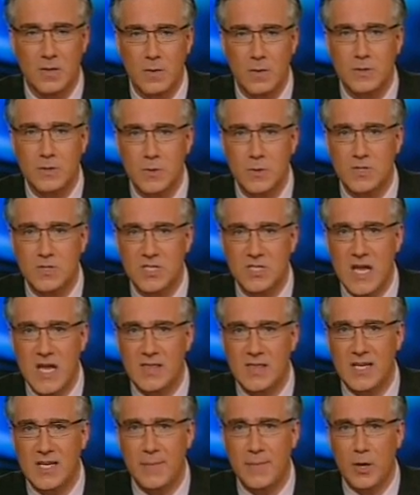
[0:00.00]
Those who
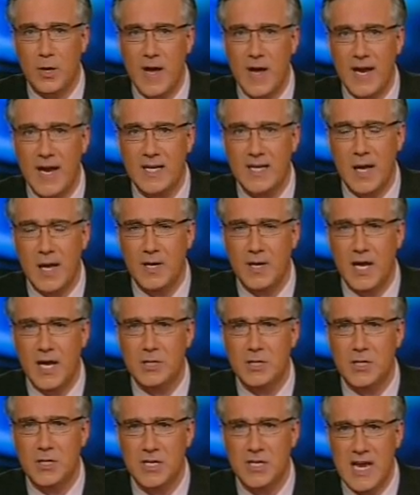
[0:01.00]
seek the Democratic
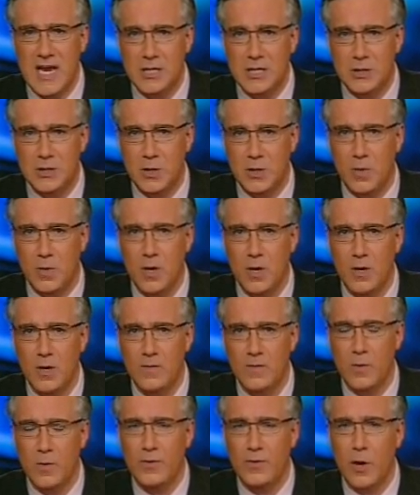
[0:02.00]
nomination need to,
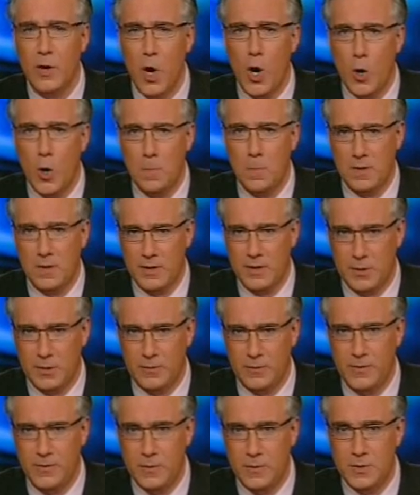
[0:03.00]
for their own
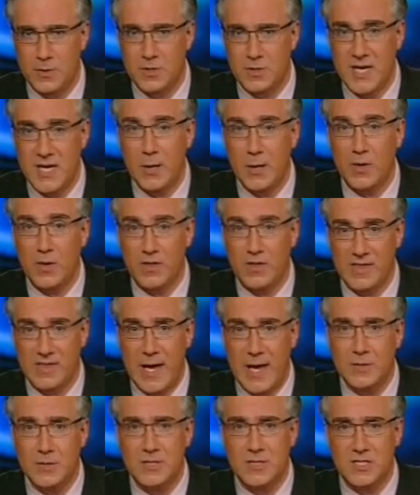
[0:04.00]
political futures, and with
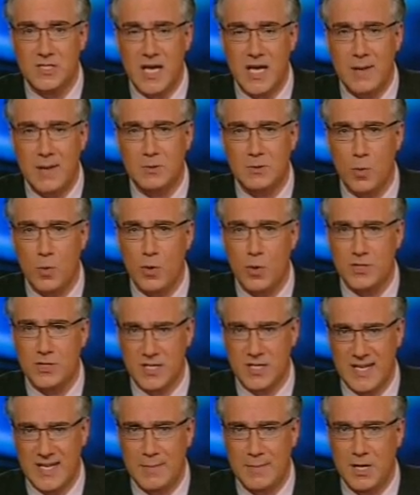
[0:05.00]
1,000 times more
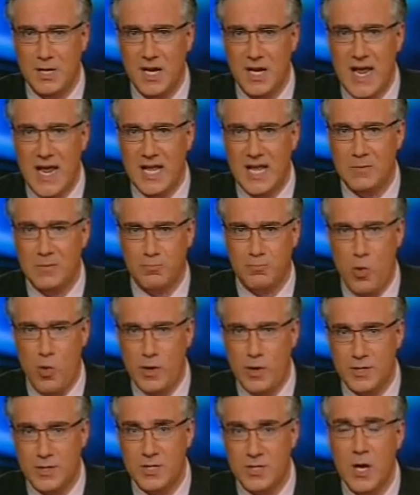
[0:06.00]
solemnity and
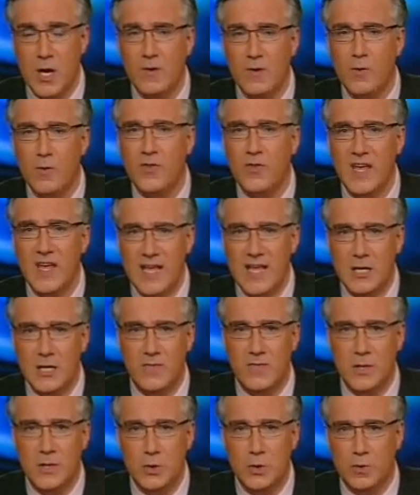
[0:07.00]
importance for the
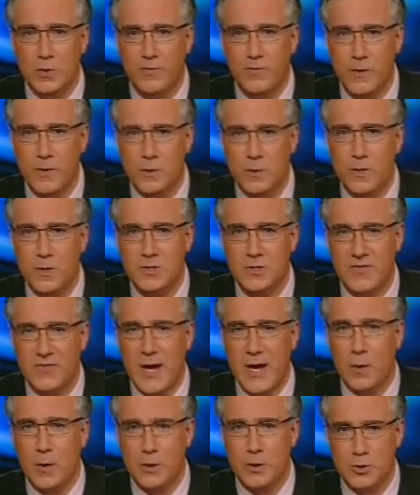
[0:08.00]
individual futures
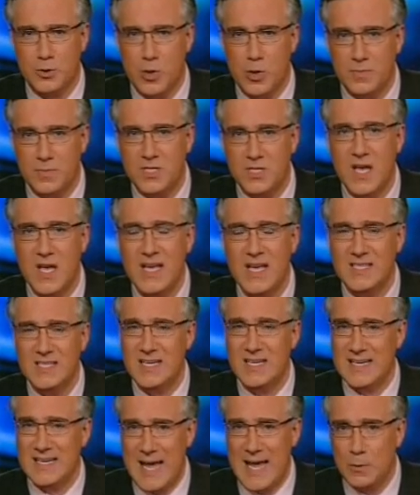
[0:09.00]
of our troops,
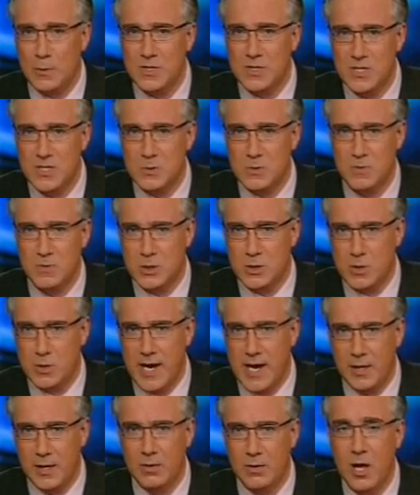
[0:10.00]
denounce this
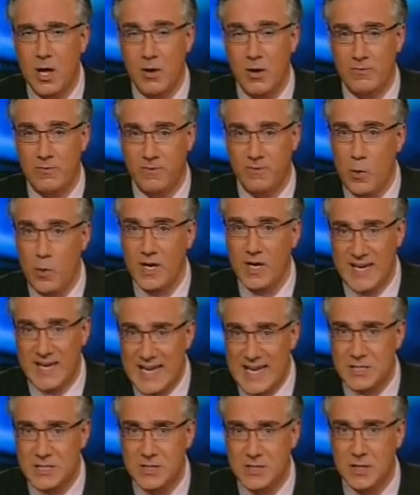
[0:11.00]
betrayal, vote
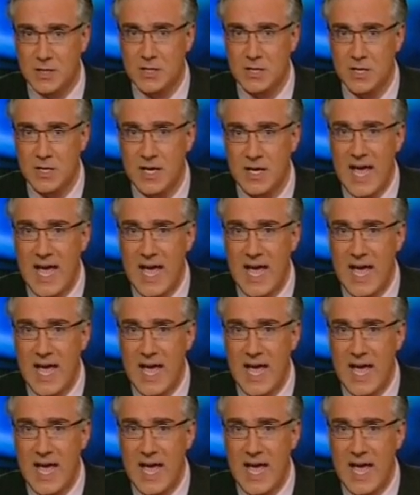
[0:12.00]
against it,